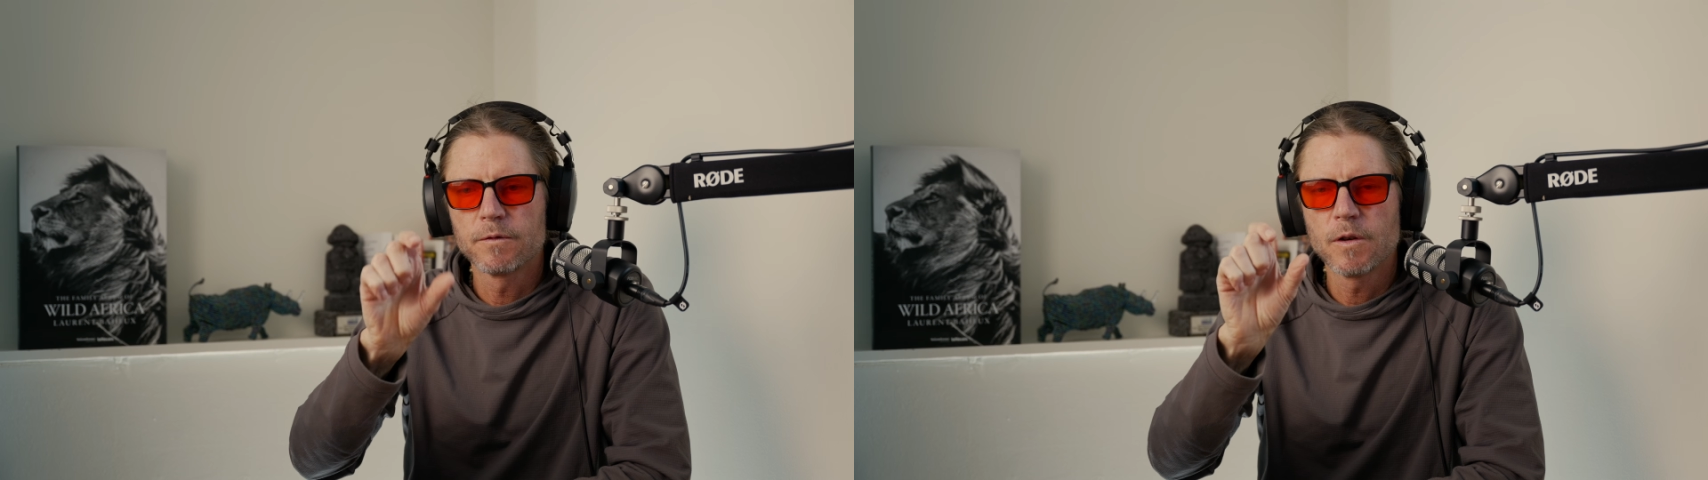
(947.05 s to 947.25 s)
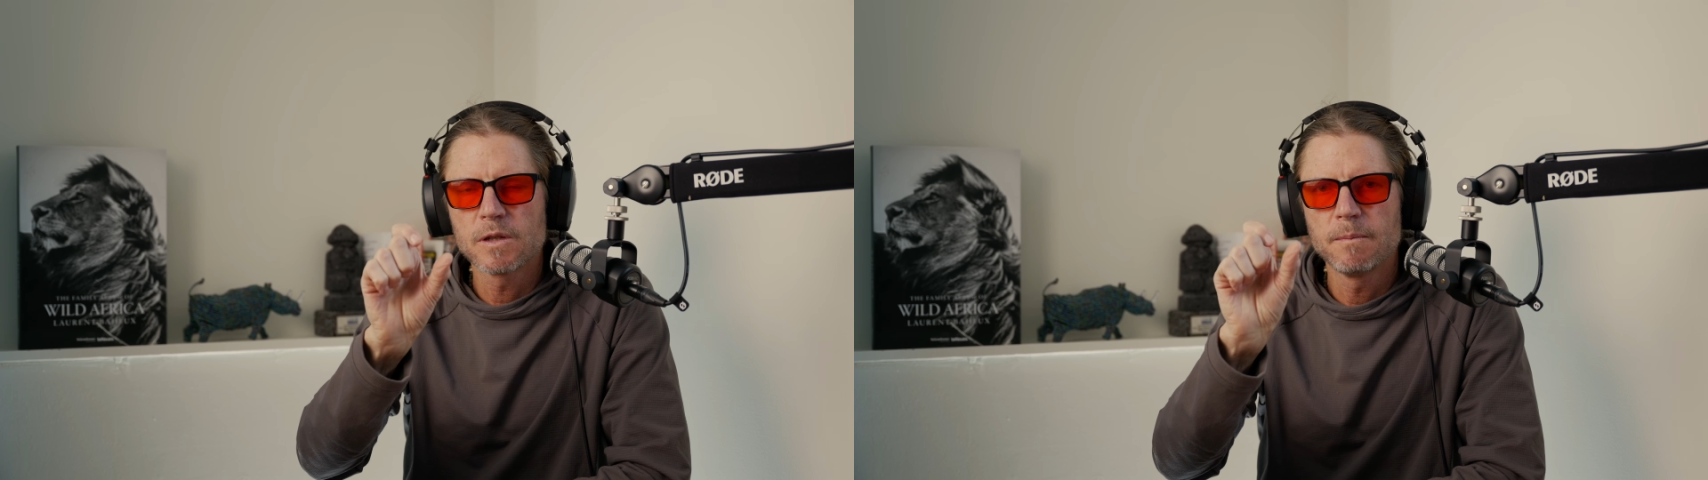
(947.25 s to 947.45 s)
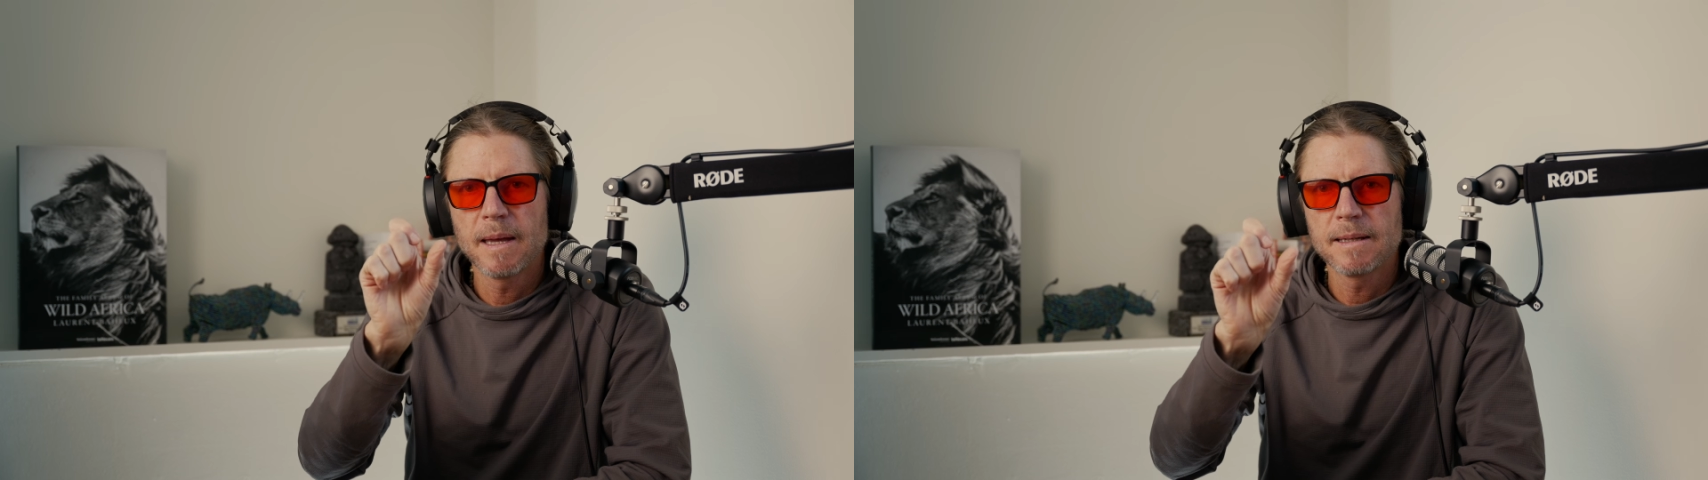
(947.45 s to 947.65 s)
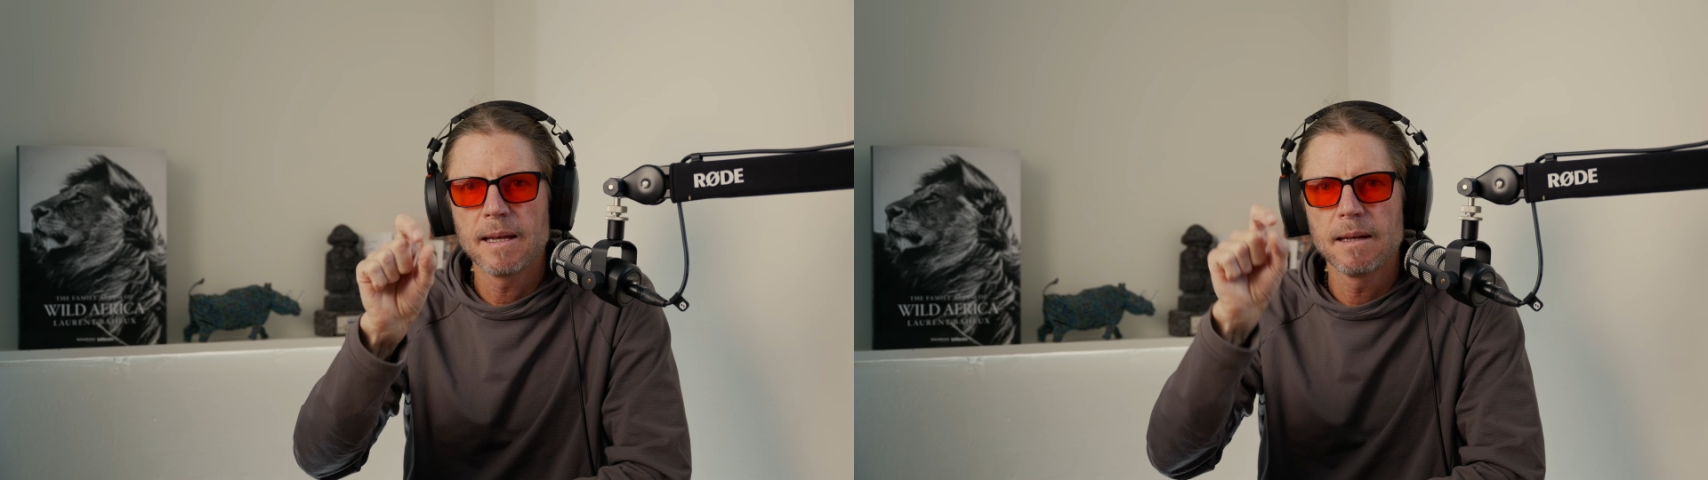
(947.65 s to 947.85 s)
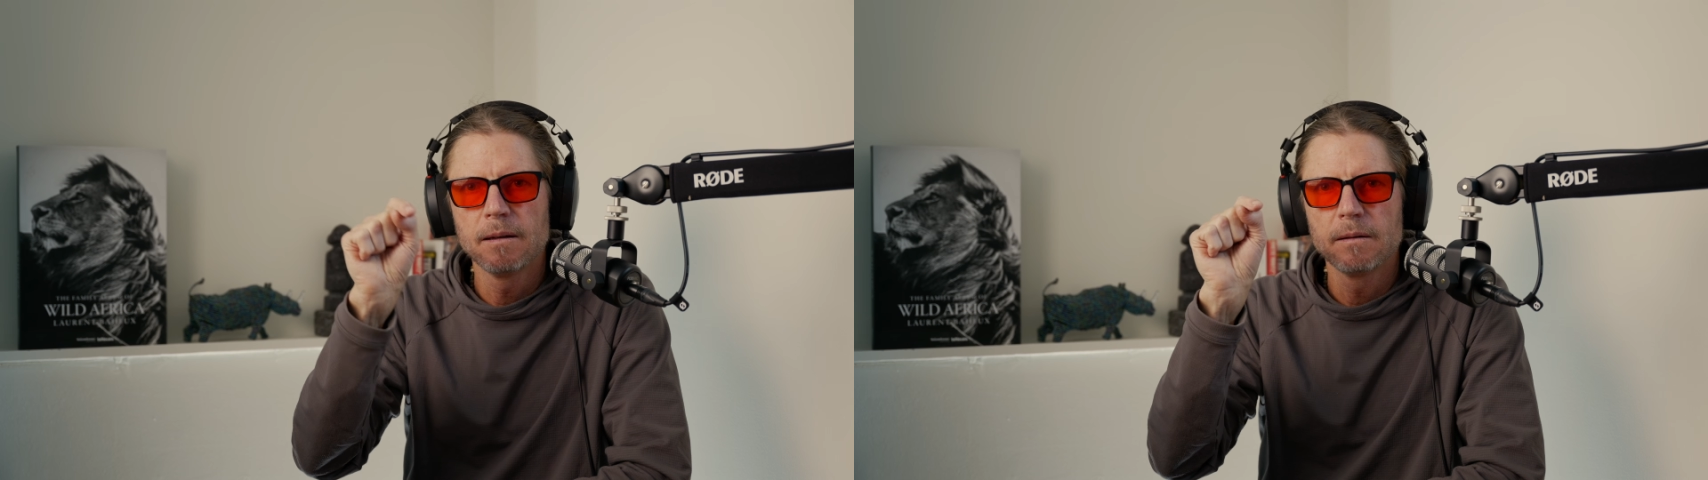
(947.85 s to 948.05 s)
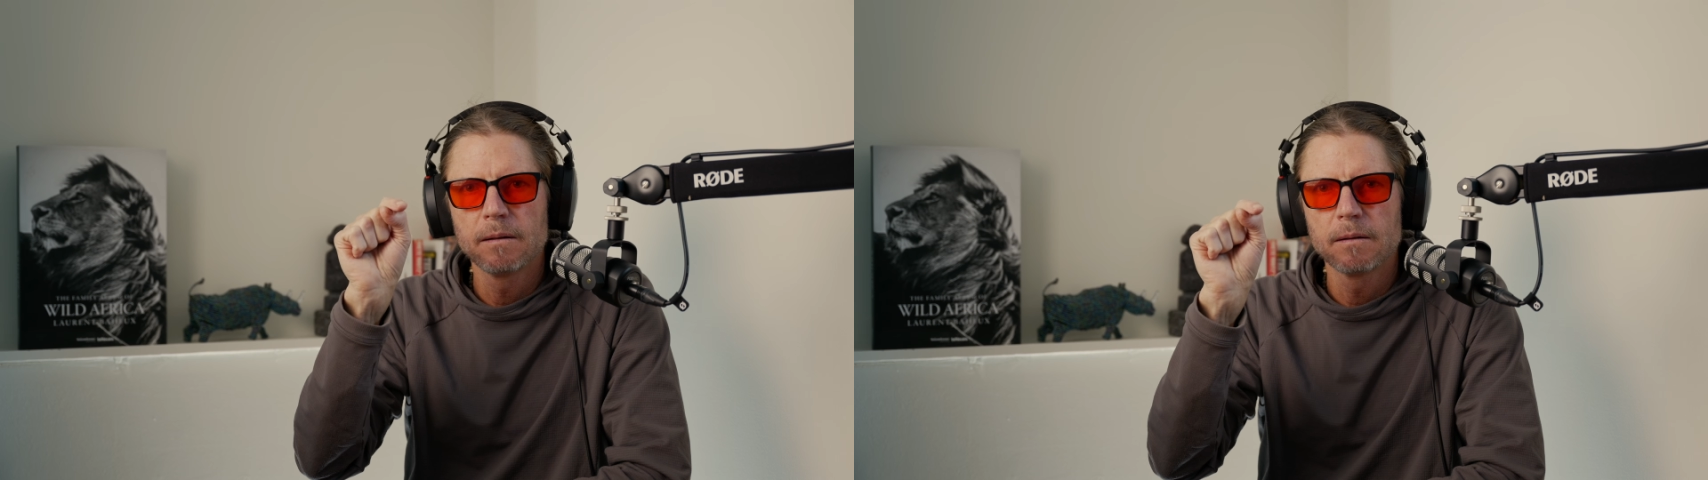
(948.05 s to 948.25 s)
first met head,